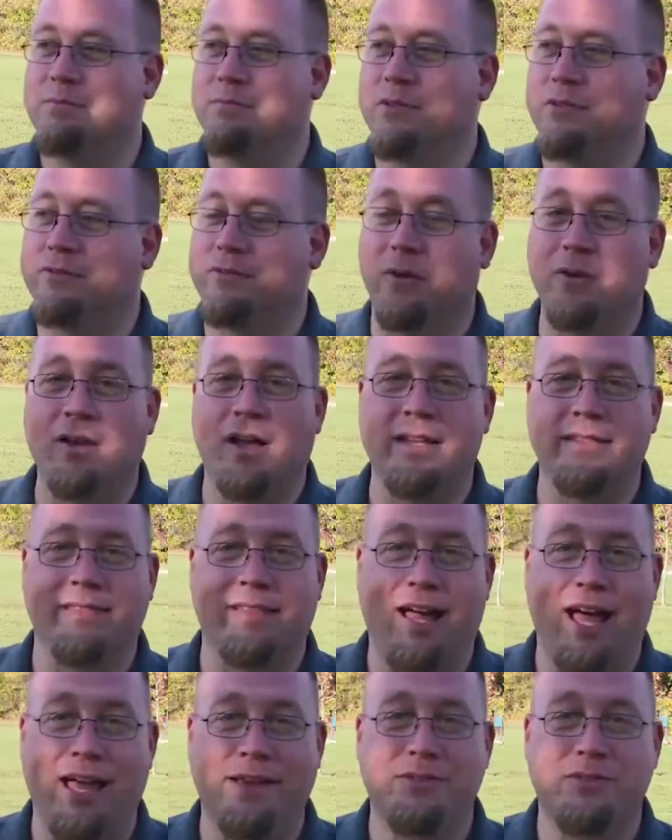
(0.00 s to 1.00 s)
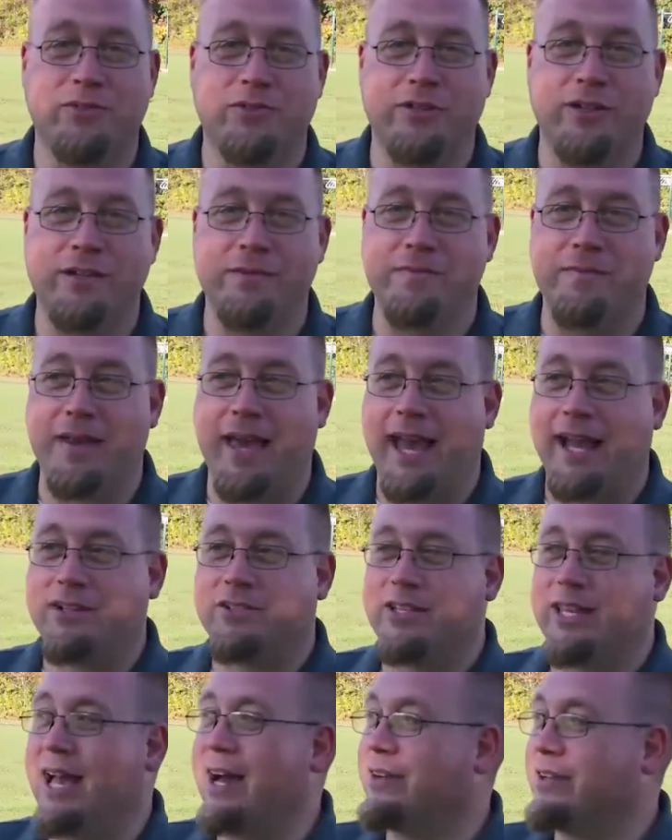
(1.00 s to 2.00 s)
full-on live stream
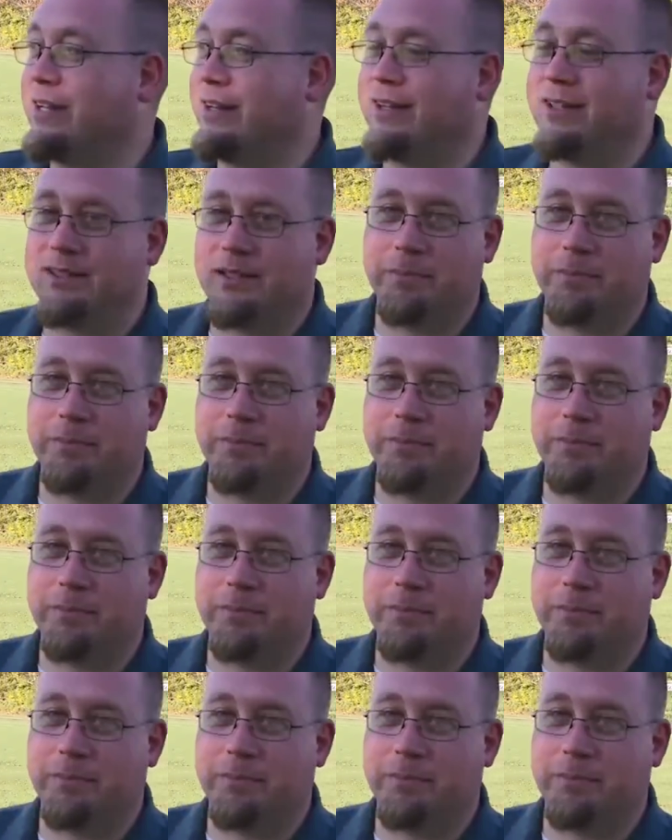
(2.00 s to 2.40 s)
actually out here at the